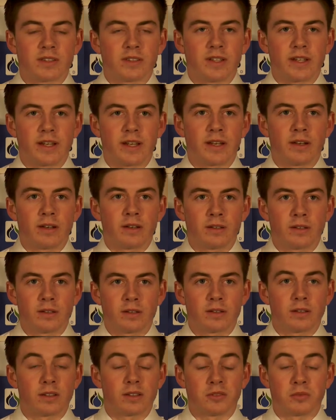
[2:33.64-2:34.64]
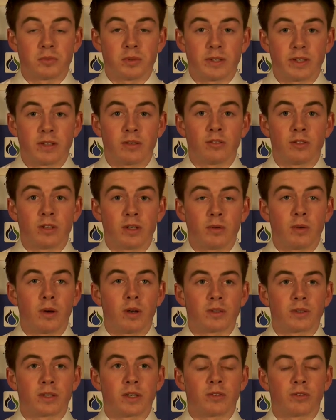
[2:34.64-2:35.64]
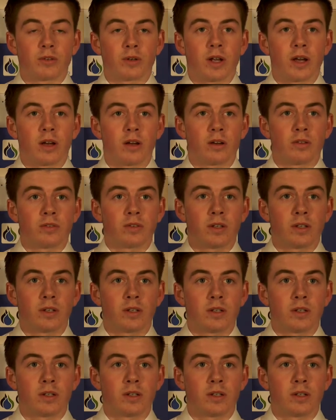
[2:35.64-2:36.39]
to dig in and we did really well to get through that half.